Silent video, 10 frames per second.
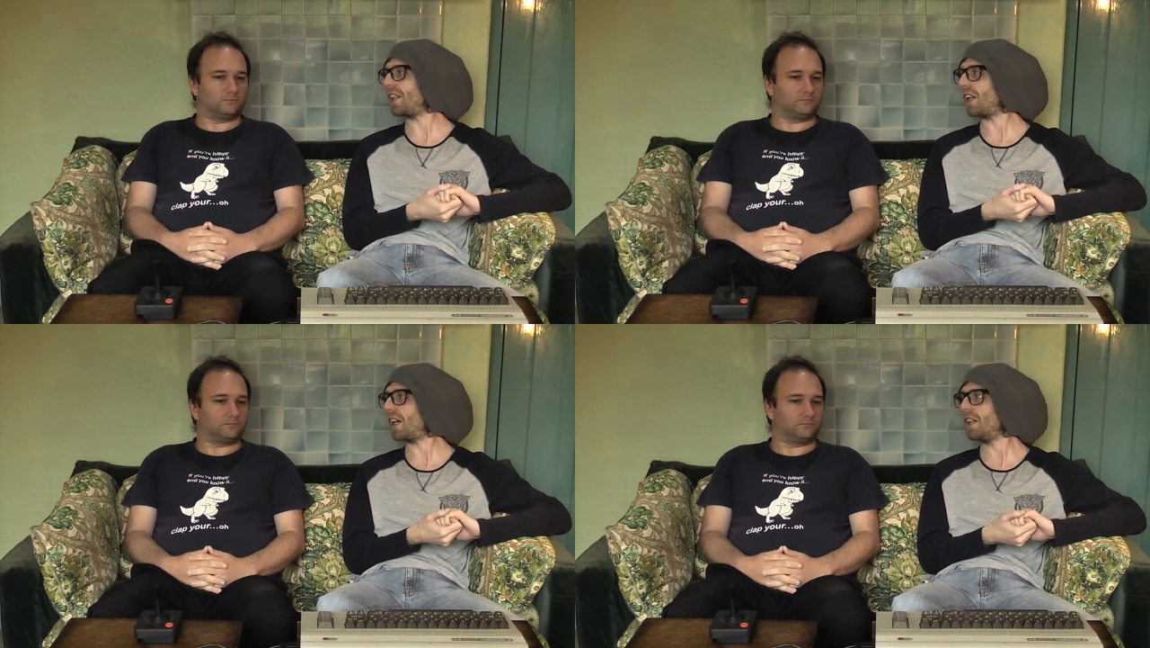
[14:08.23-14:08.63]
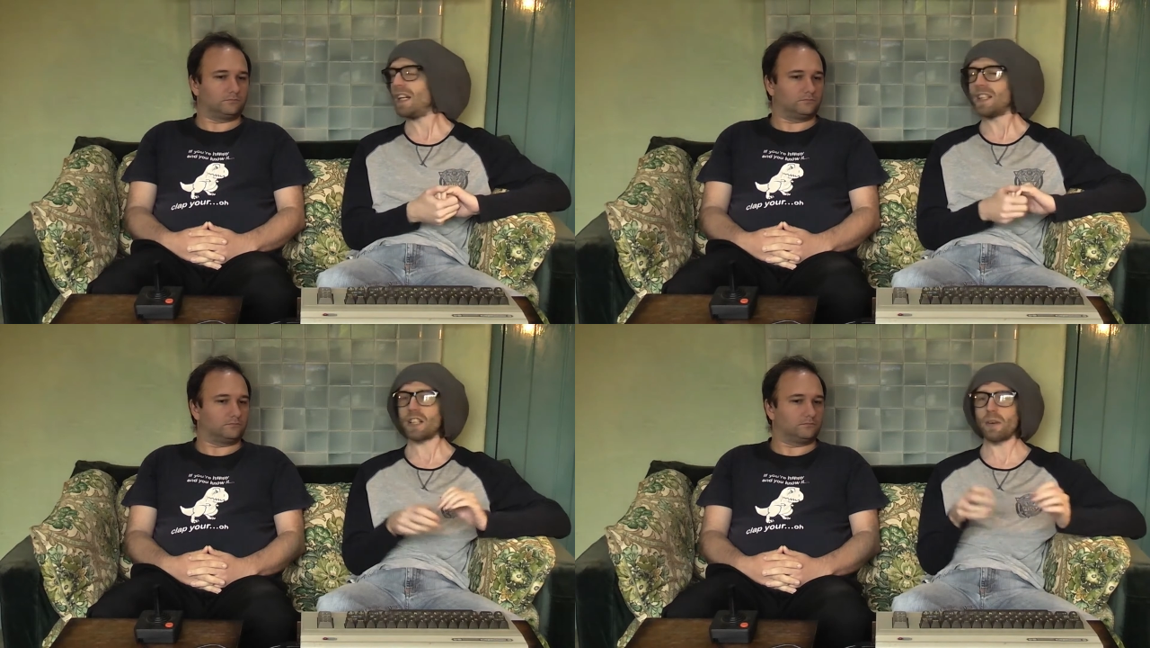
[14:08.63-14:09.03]
Speaker 1: You know,
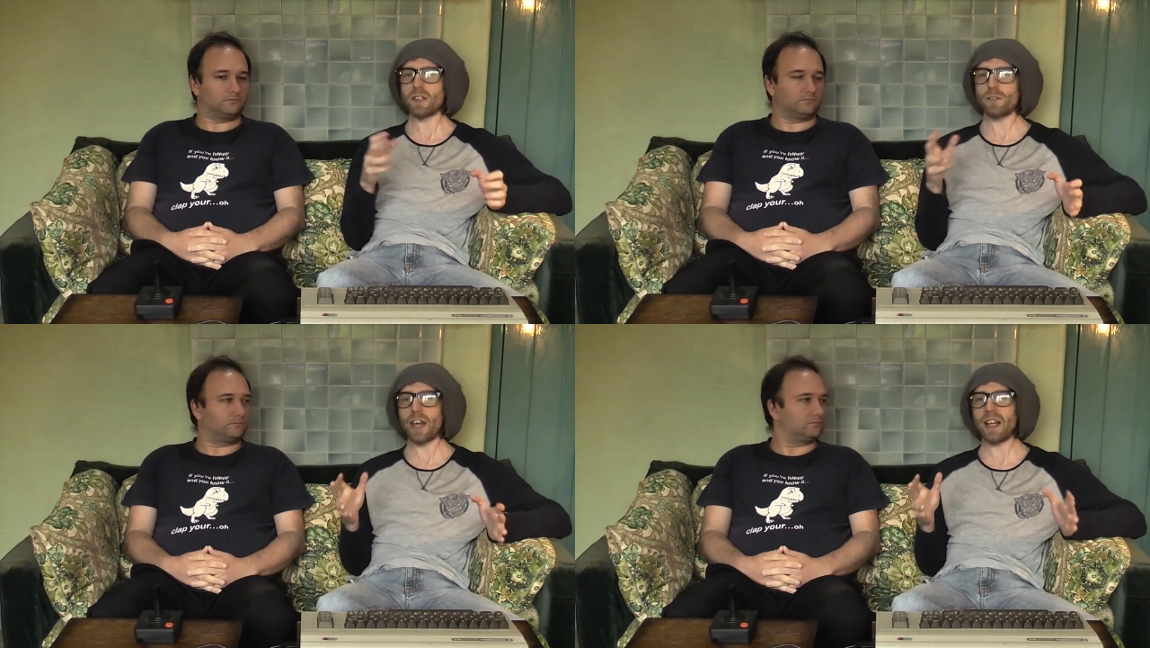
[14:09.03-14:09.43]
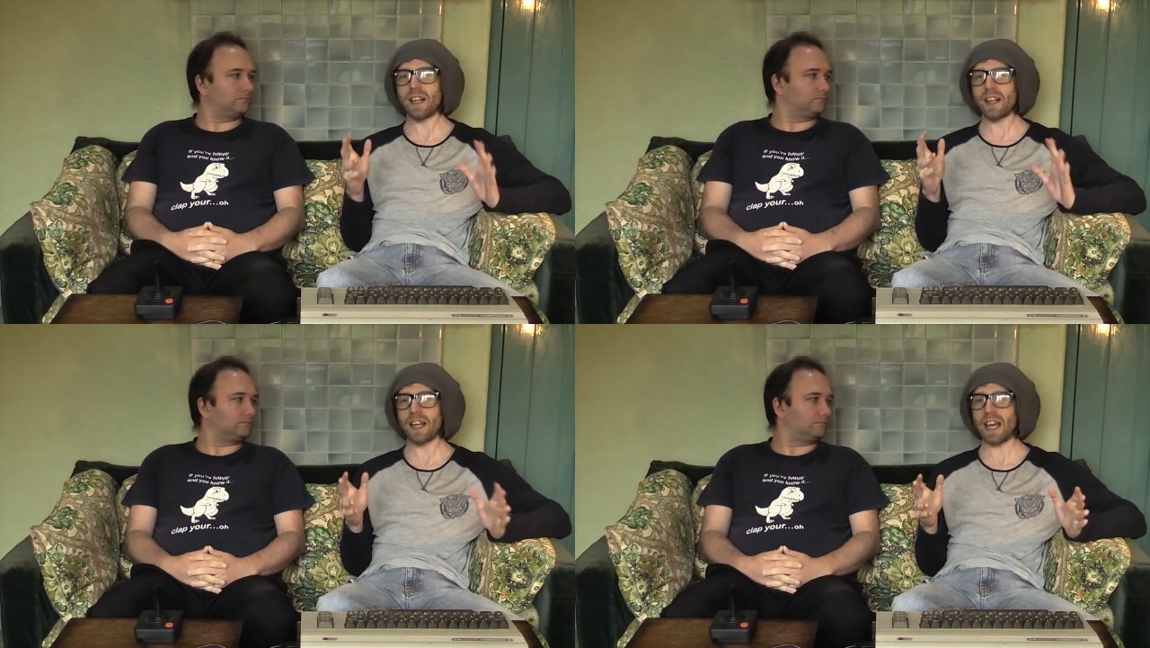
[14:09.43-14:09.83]
so it's
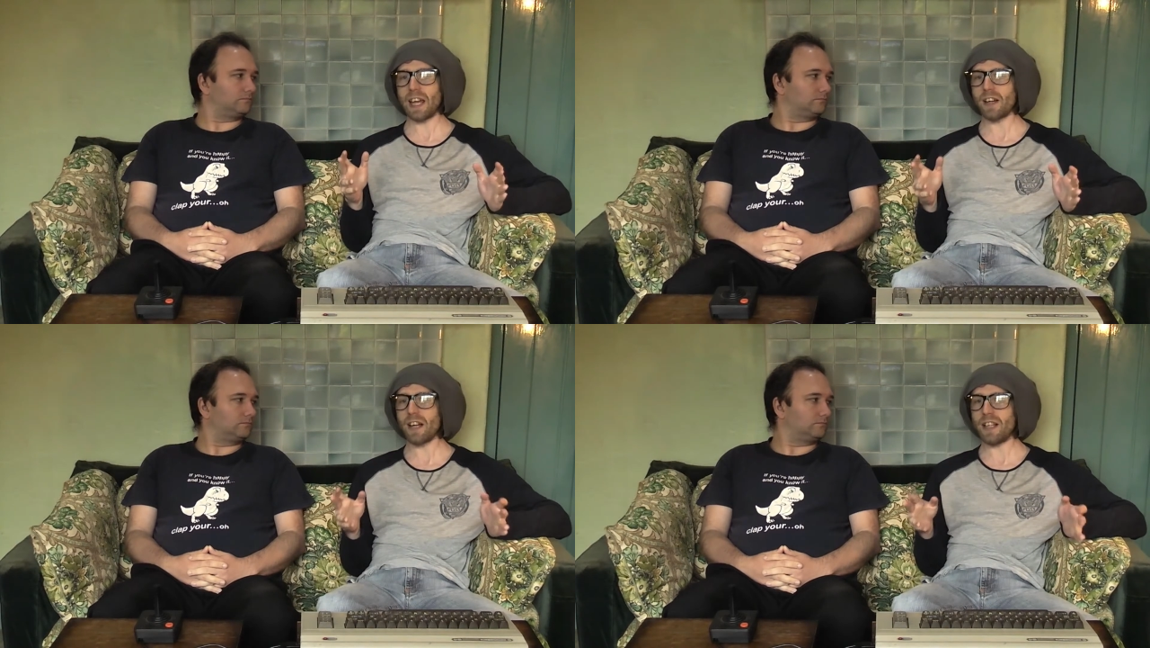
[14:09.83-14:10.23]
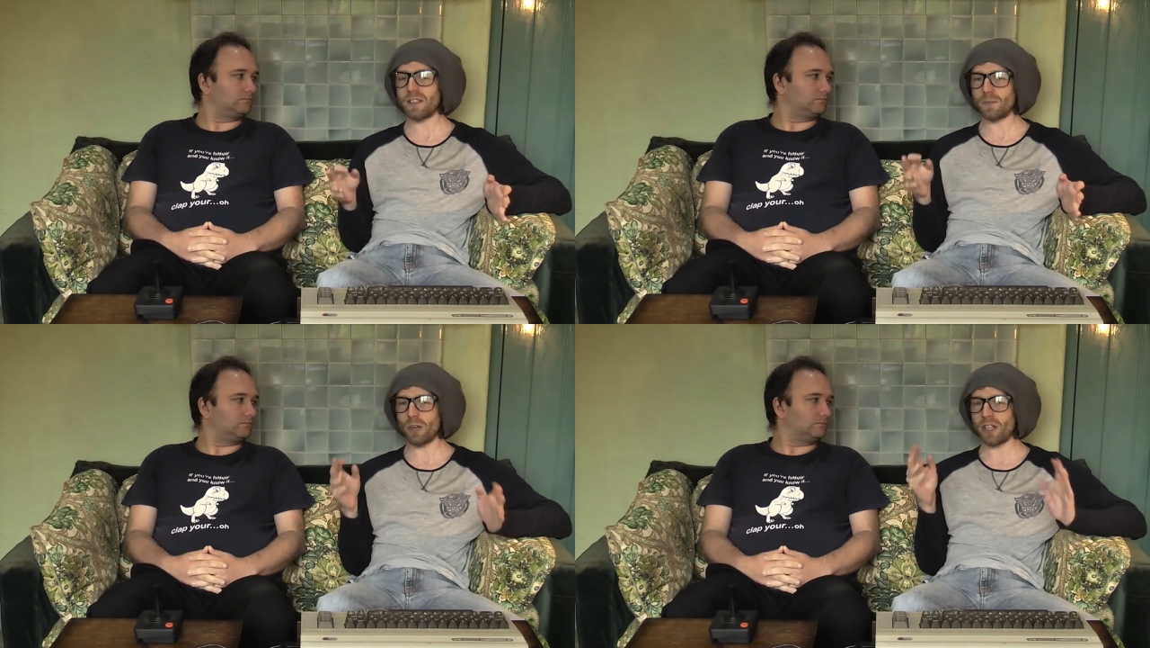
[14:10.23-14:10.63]
fairly clear eh,
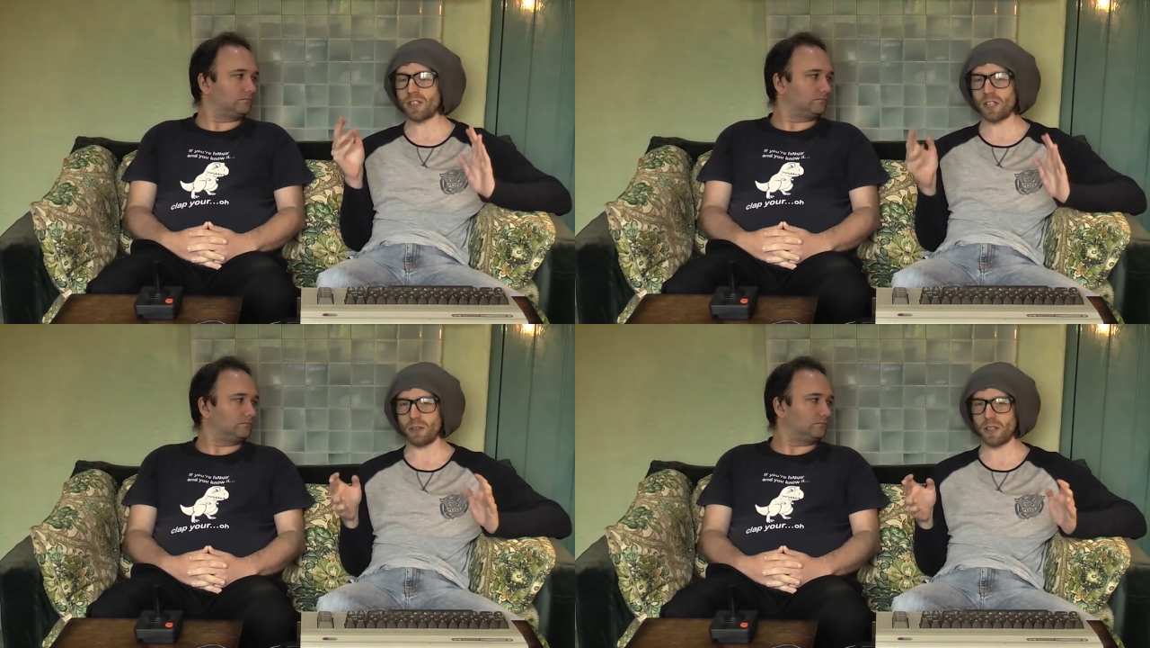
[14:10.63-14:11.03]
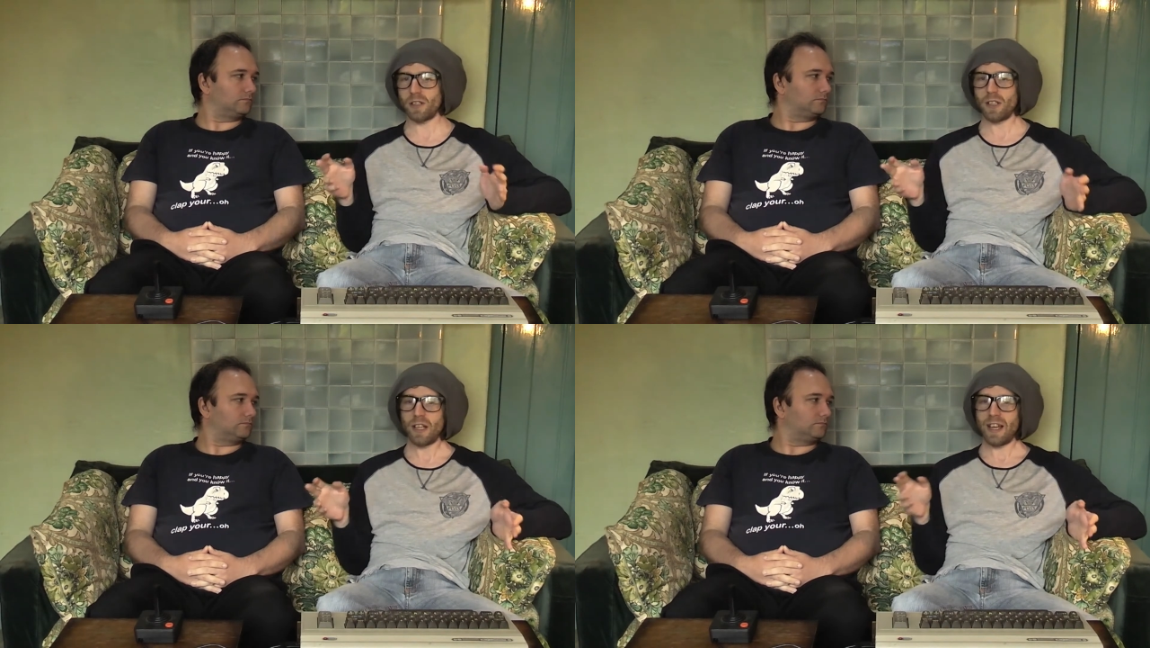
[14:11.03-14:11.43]
what you're
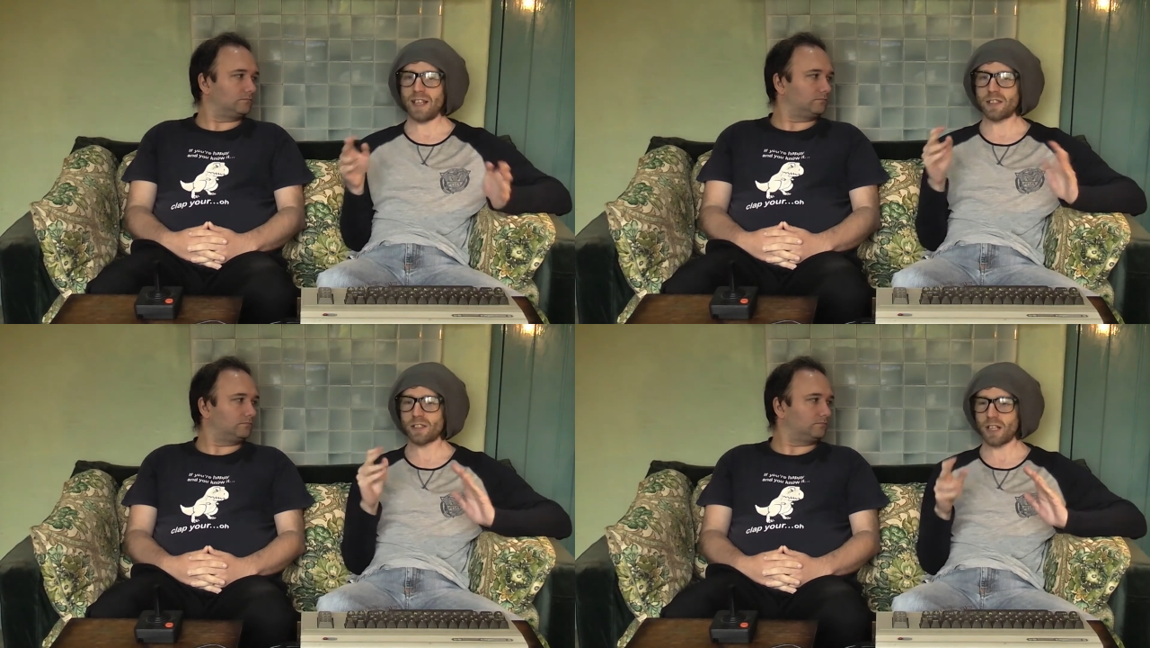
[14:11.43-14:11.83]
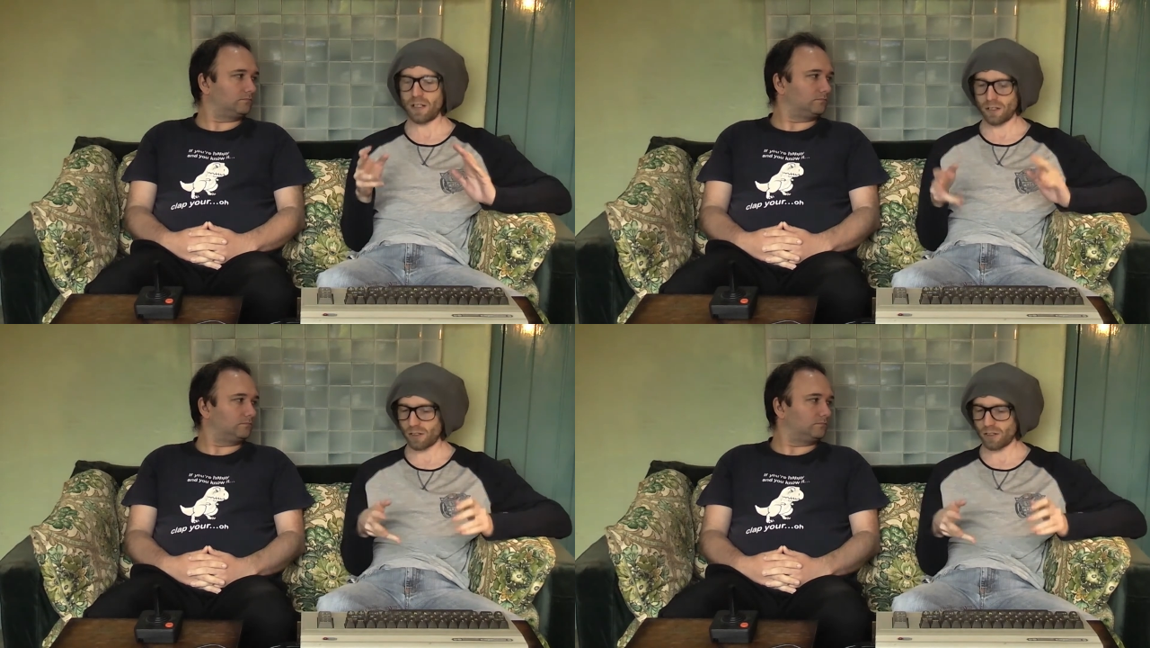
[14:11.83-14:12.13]
doing. It's uh,